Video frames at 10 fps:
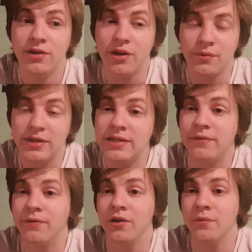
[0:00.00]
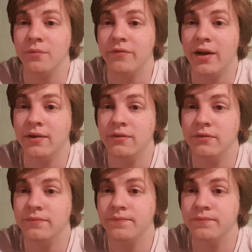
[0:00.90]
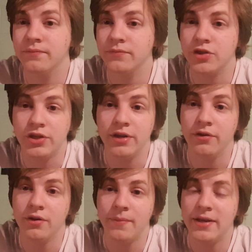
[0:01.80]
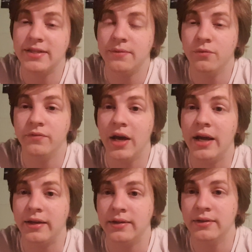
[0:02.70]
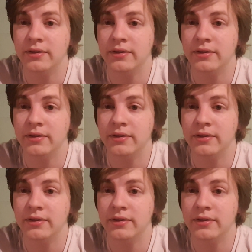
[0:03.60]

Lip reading: It was easy for her to move on. She'd already basically moved on.